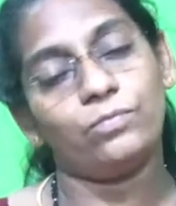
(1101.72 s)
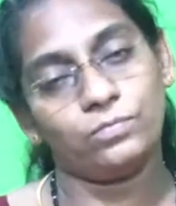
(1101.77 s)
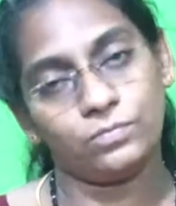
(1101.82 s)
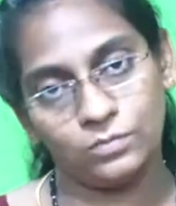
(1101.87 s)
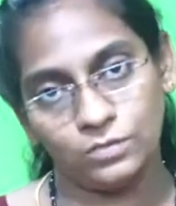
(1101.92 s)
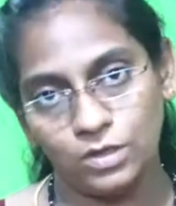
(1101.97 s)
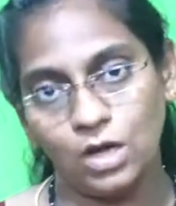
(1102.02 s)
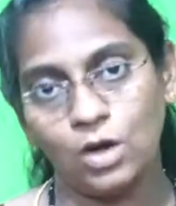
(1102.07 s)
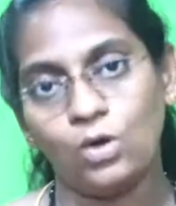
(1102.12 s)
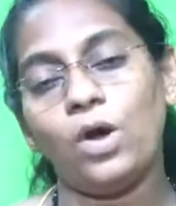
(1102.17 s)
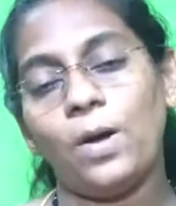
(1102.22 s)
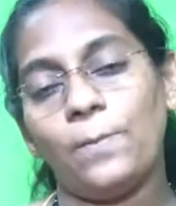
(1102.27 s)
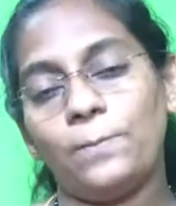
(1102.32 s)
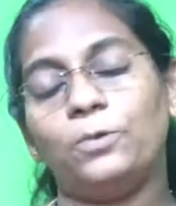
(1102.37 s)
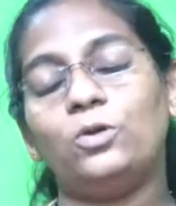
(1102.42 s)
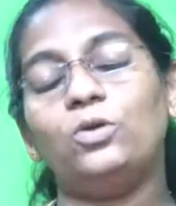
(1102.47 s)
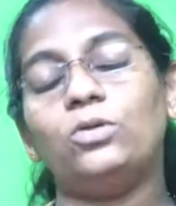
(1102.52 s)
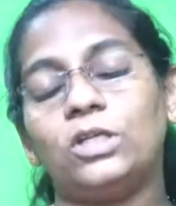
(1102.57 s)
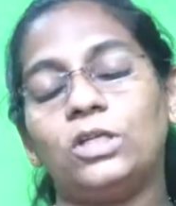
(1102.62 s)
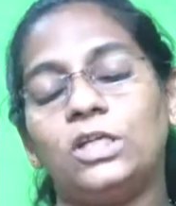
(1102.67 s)
now
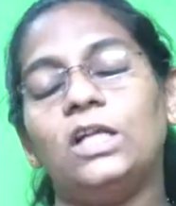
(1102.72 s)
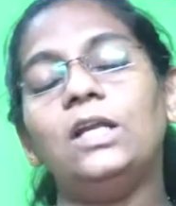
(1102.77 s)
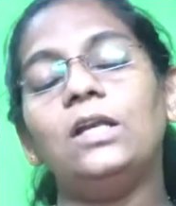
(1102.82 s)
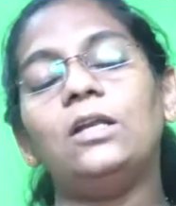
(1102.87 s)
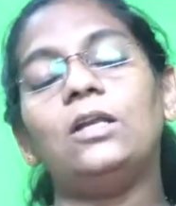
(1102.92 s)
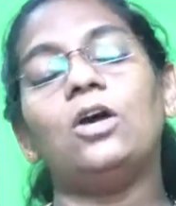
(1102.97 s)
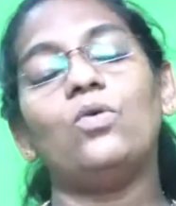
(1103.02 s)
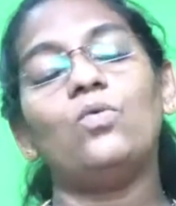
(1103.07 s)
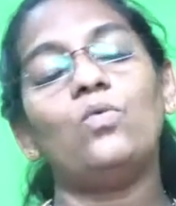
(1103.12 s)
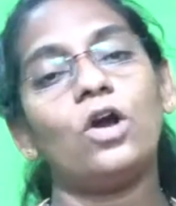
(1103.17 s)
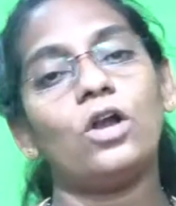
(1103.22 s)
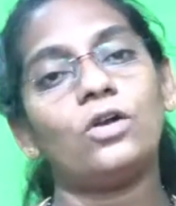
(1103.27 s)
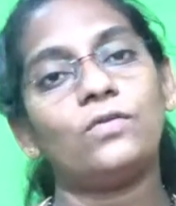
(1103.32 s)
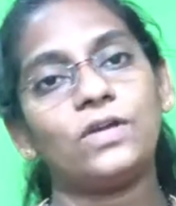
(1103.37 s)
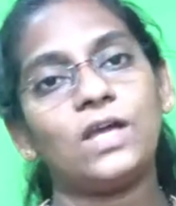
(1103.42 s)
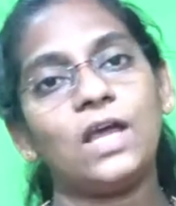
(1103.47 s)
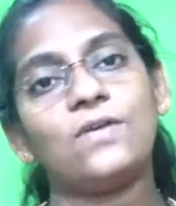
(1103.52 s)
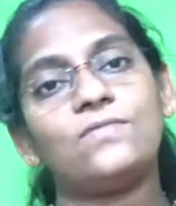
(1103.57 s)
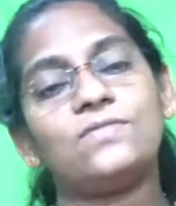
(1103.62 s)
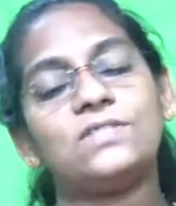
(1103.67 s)
till now what we
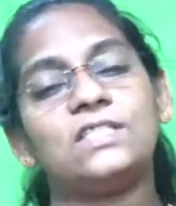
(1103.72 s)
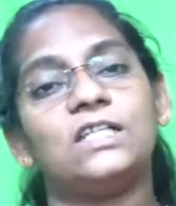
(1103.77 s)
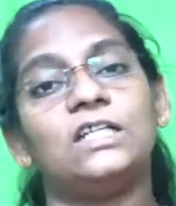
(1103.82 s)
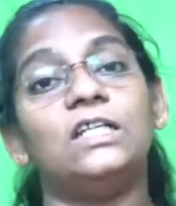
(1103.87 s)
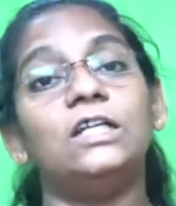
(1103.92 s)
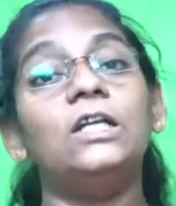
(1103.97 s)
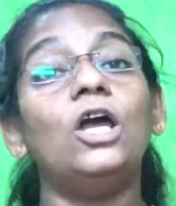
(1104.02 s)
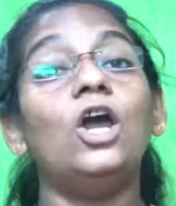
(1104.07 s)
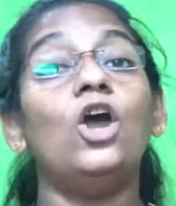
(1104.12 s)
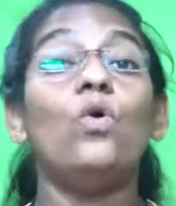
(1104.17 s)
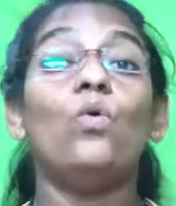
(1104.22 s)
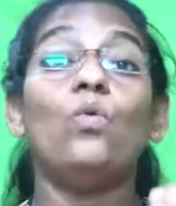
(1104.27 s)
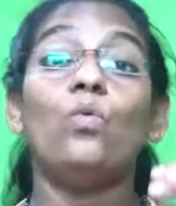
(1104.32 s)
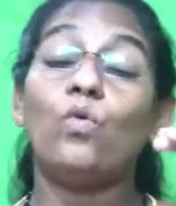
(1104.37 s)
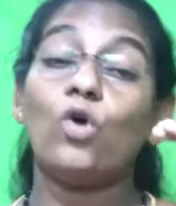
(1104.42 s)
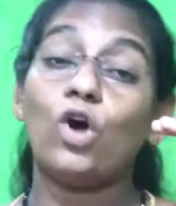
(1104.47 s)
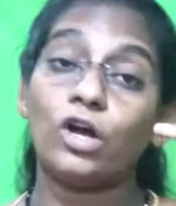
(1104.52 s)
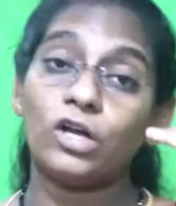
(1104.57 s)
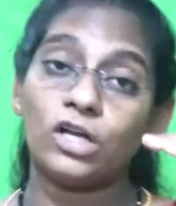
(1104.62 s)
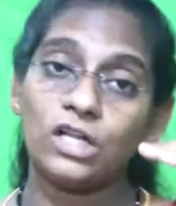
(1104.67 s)
have studied,
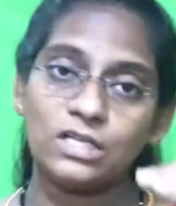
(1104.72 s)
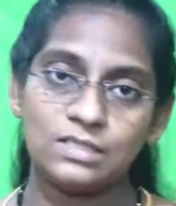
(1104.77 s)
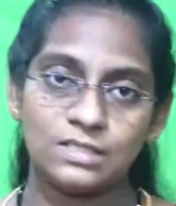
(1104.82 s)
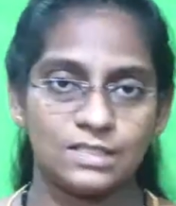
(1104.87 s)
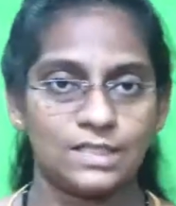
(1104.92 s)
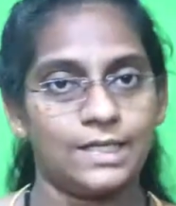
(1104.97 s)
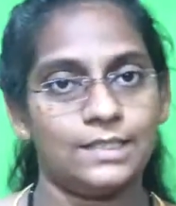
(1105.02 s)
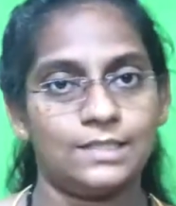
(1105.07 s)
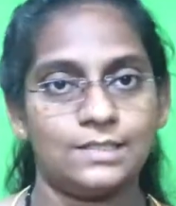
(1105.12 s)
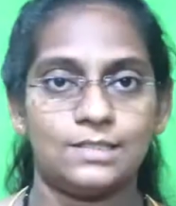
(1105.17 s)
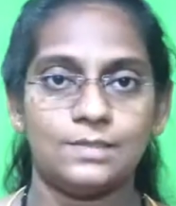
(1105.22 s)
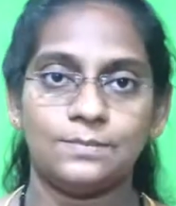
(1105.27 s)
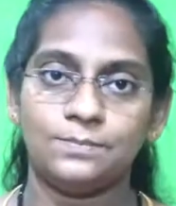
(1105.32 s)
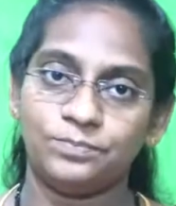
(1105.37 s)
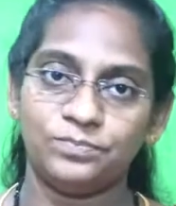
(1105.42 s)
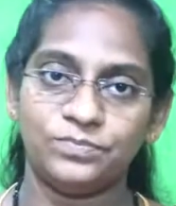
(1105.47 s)
what is science.